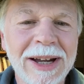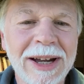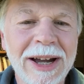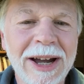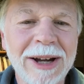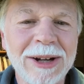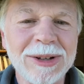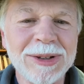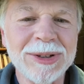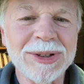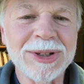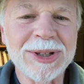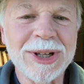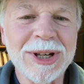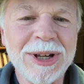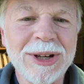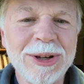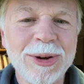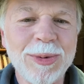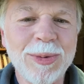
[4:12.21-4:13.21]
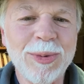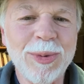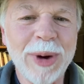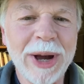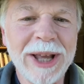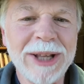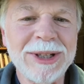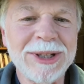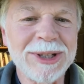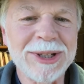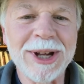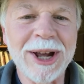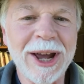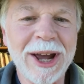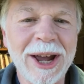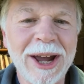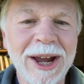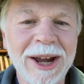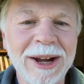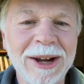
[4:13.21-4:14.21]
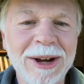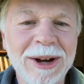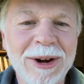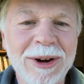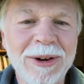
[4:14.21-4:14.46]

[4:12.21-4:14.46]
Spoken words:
I'll see you Wednesday